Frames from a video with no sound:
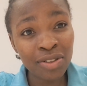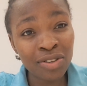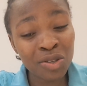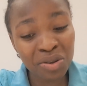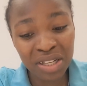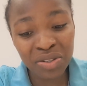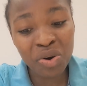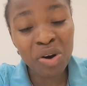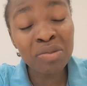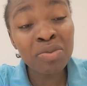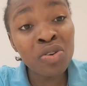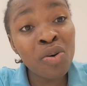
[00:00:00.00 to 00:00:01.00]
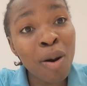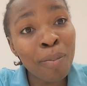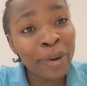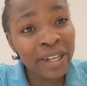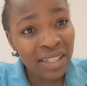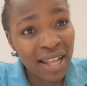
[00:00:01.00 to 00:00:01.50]
so that you
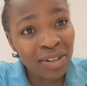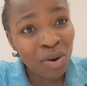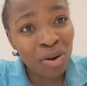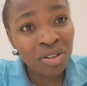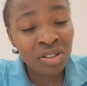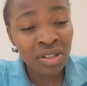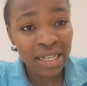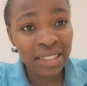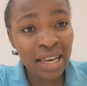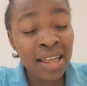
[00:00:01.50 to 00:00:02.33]
complete that contract